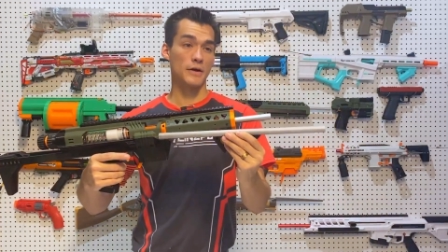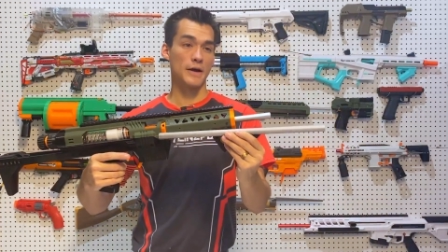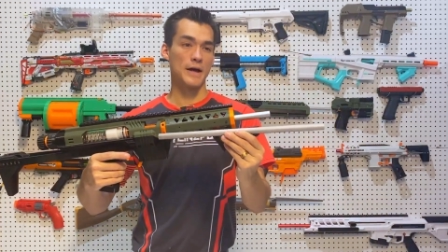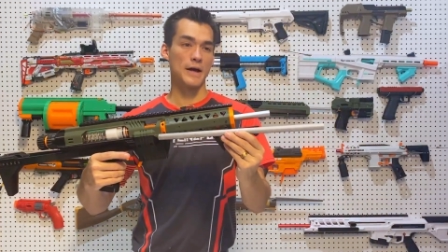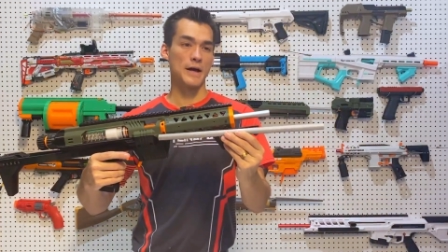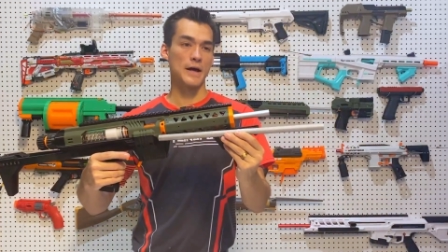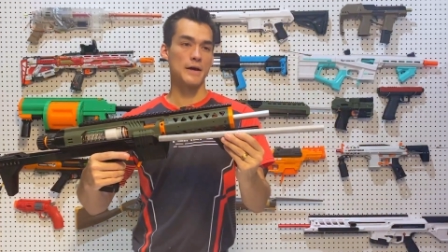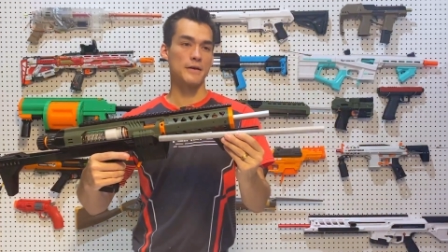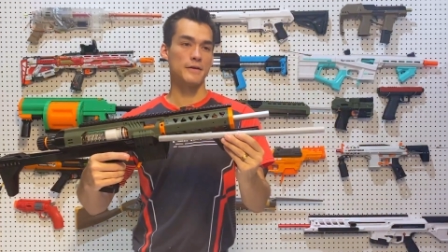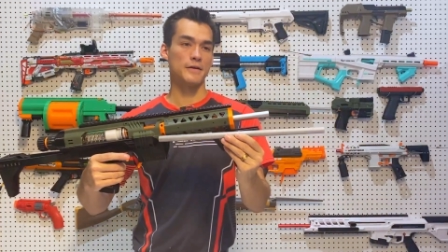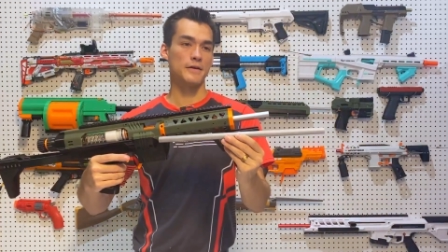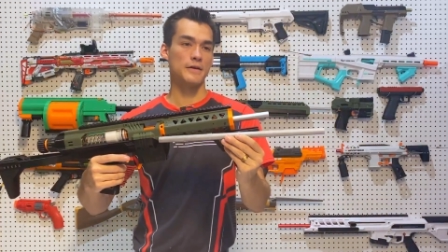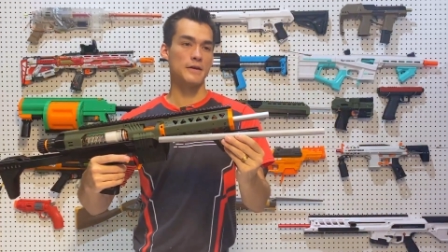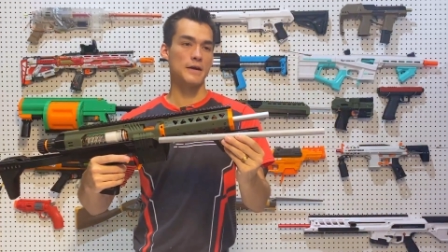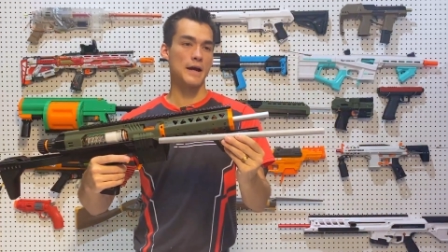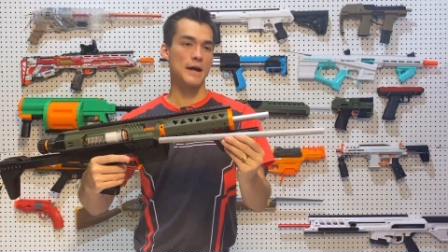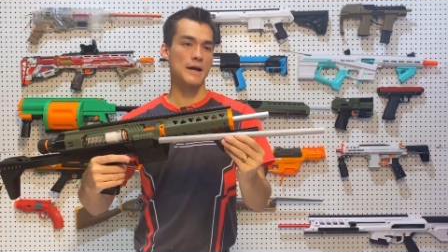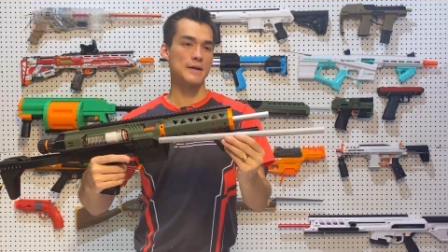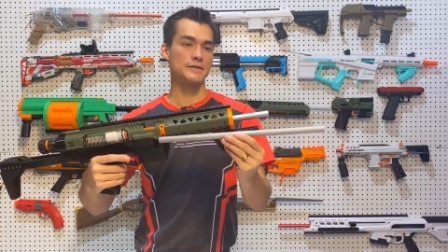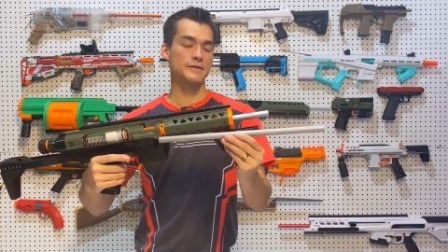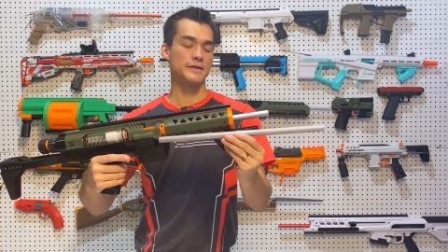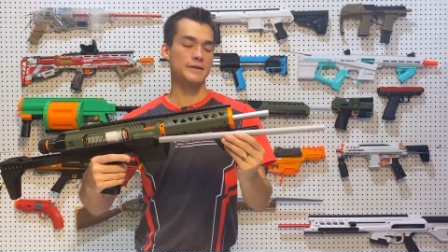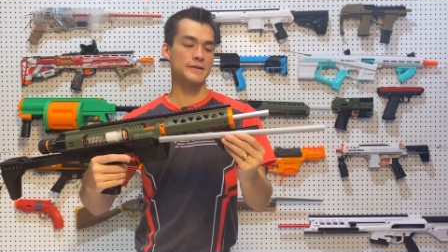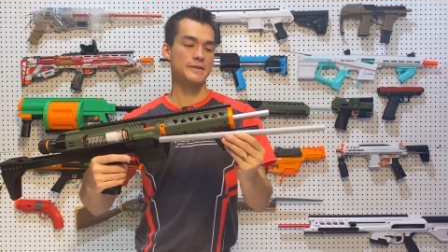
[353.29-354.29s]
and he
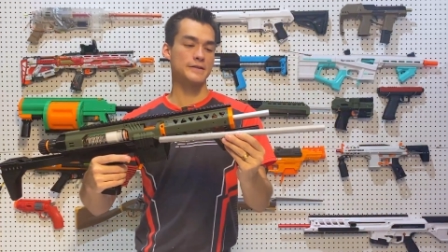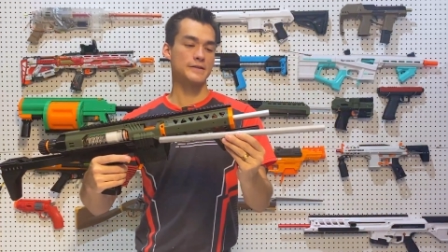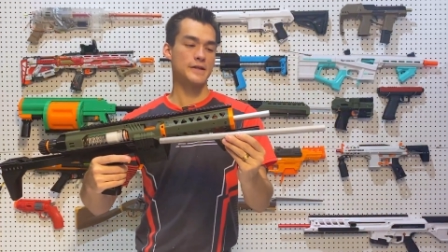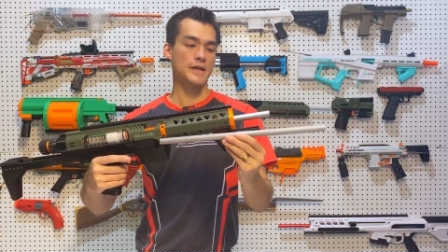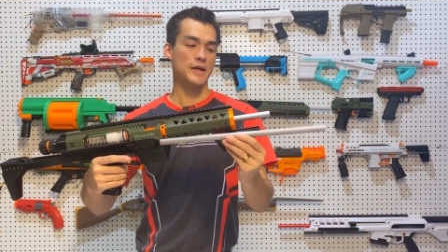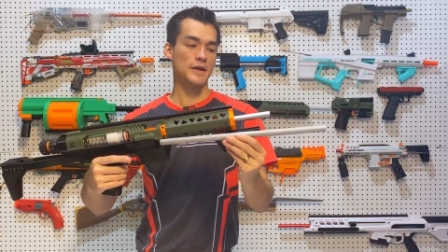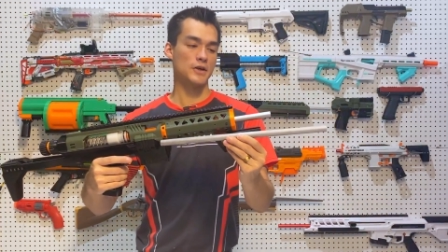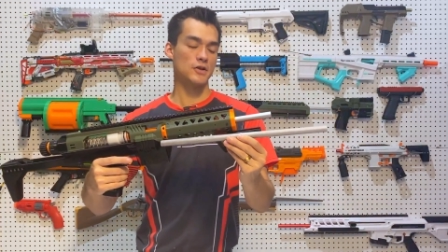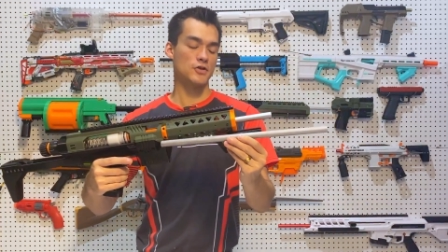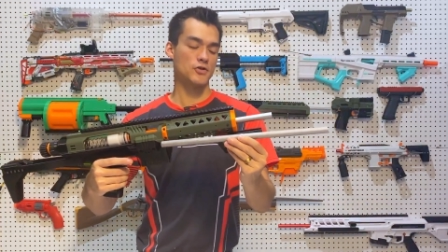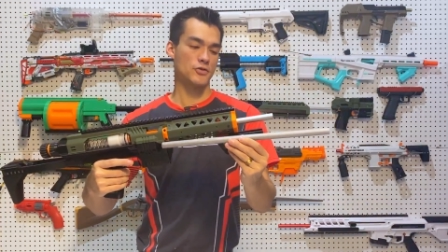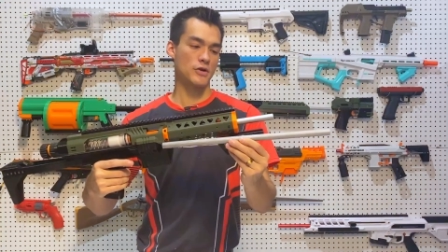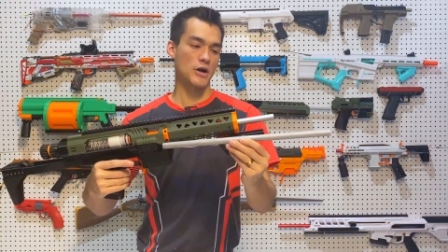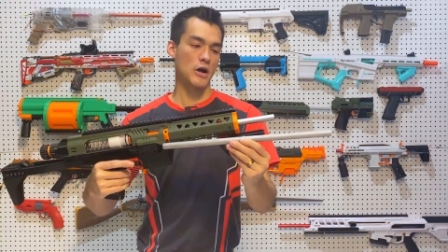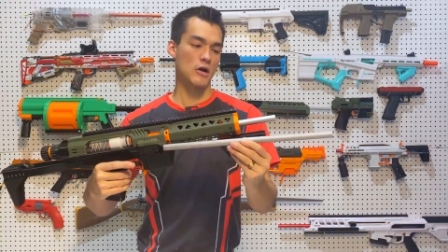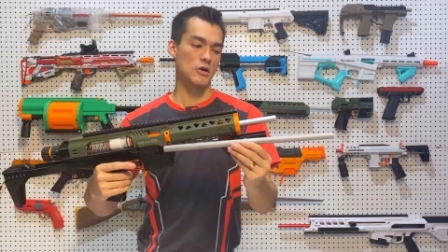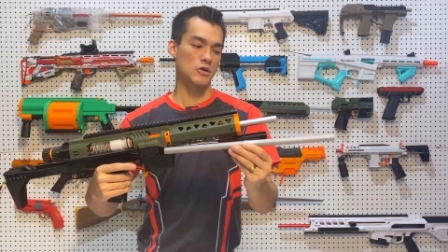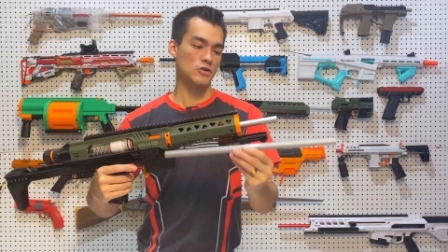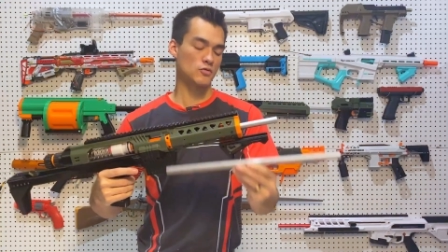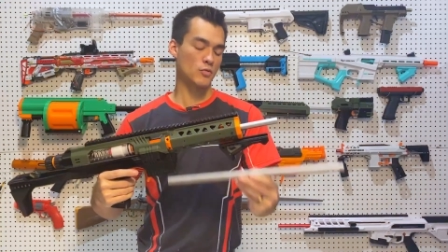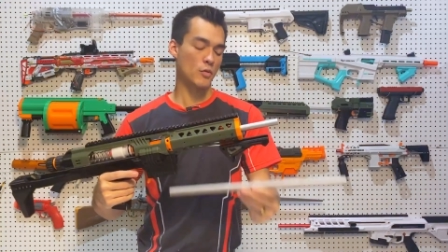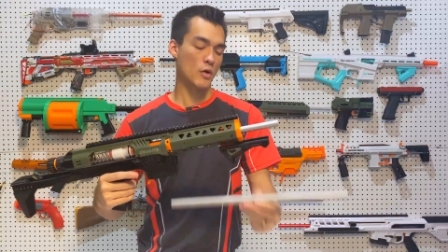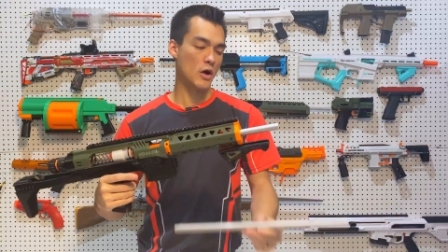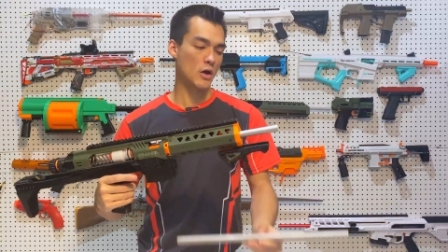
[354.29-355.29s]
has an extended shroud
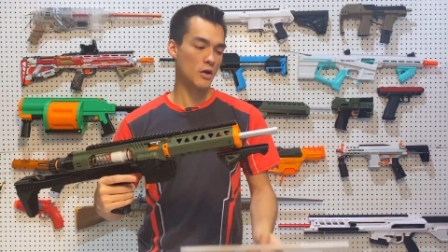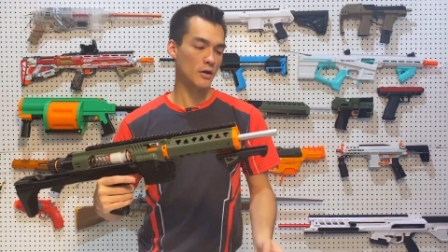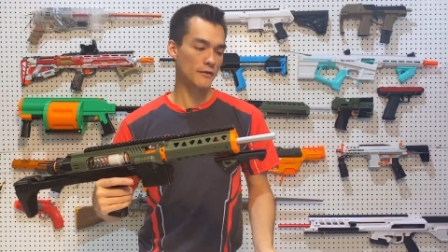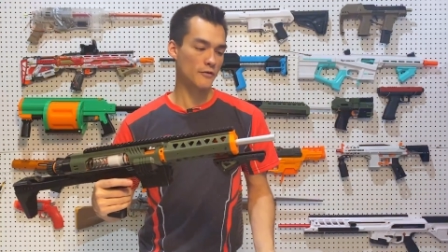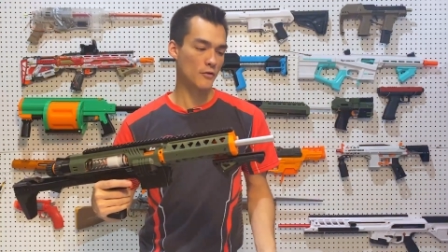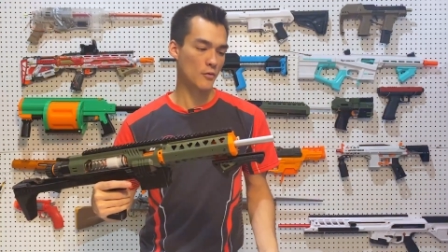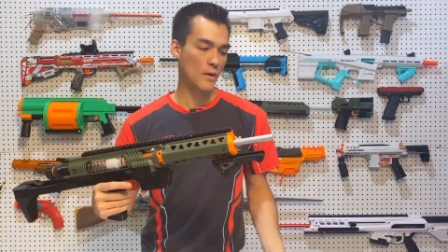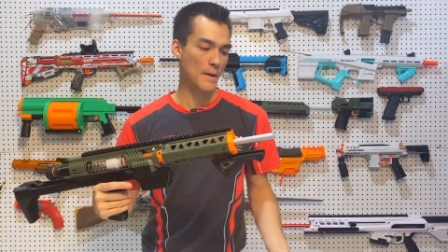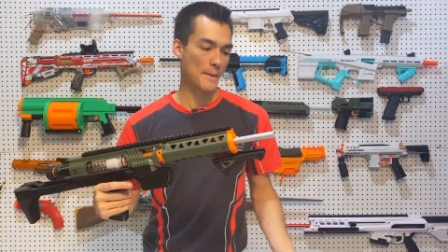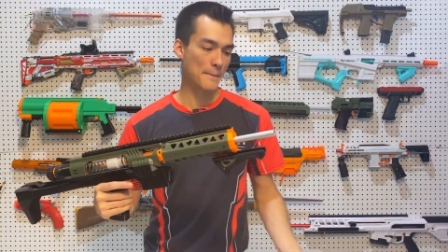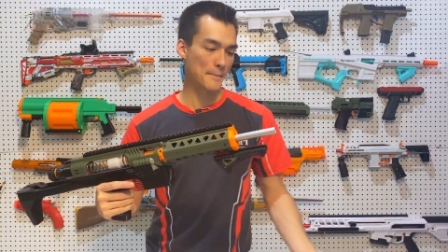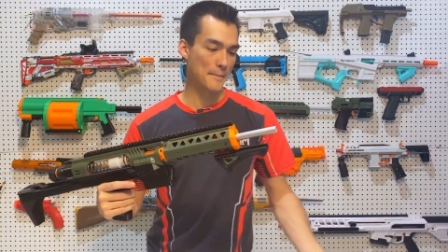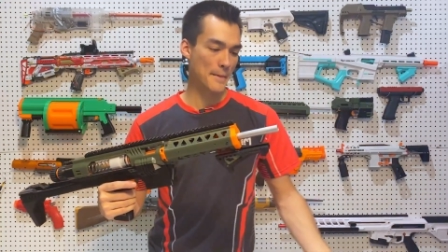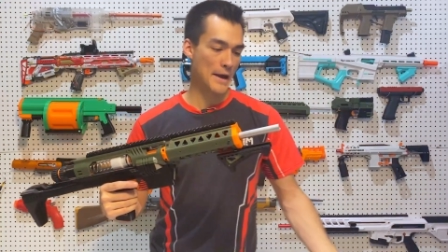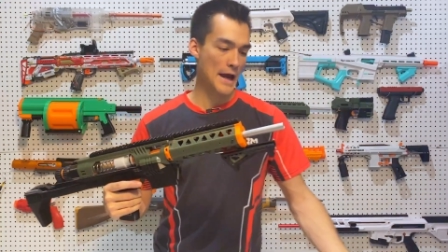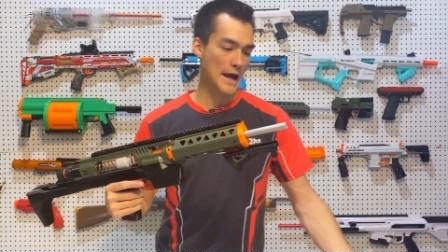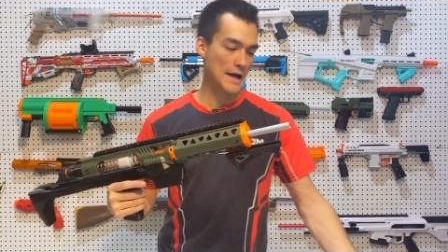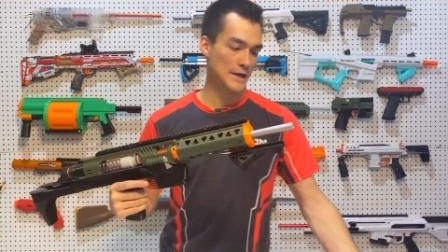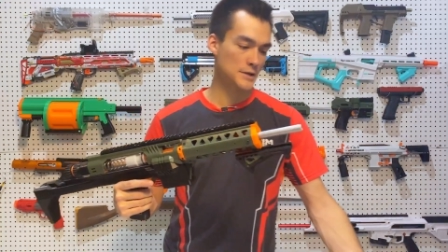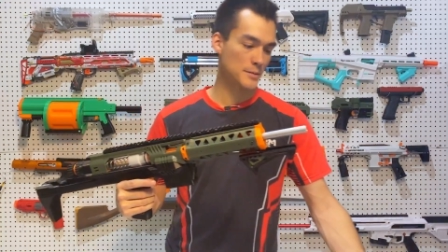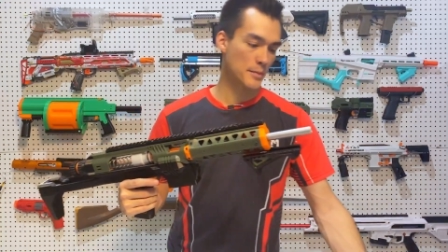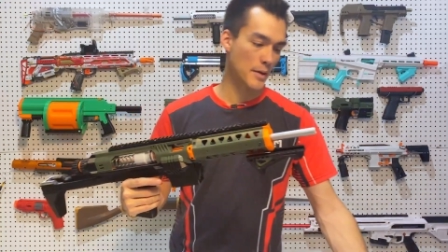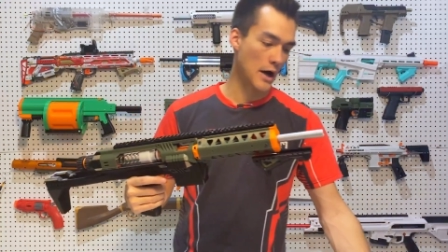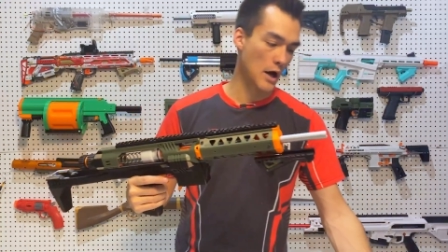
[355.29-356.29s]
as well if you want
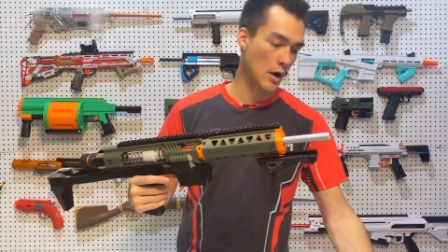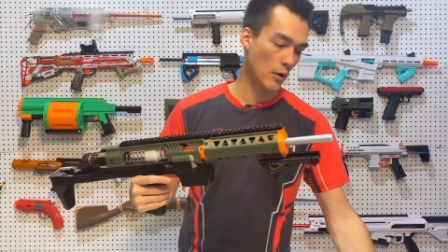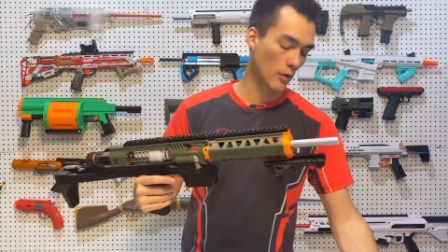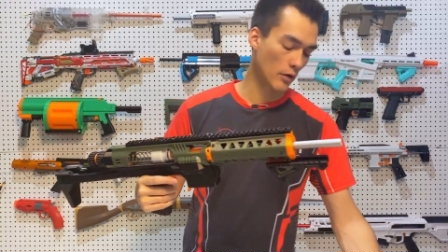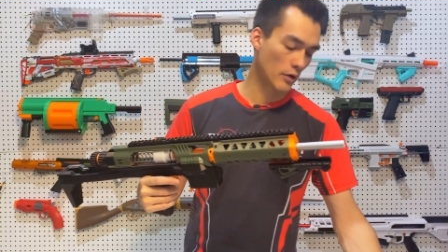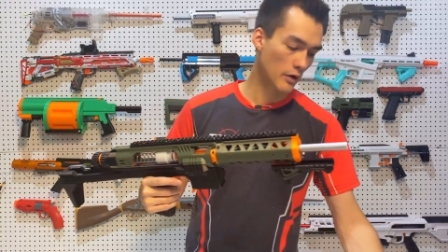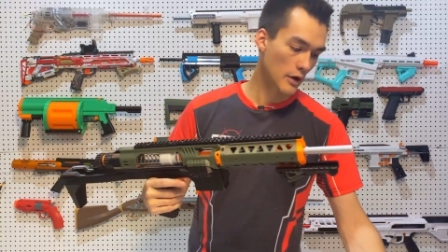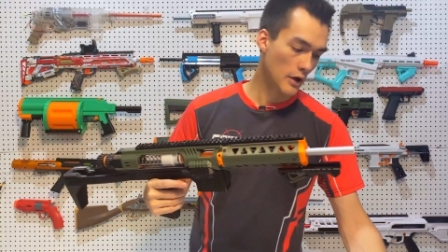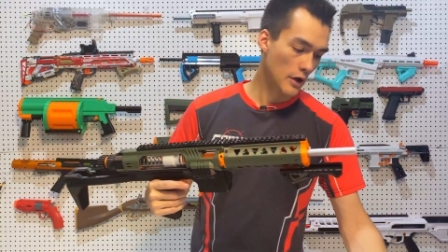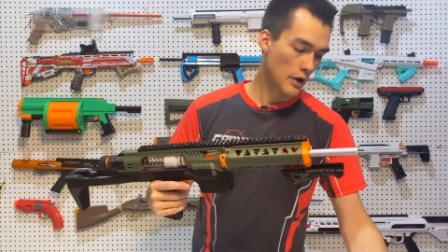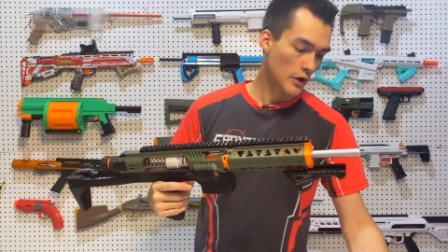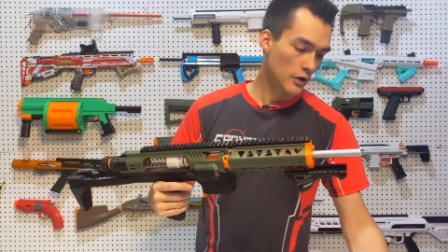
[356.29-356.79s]
max power.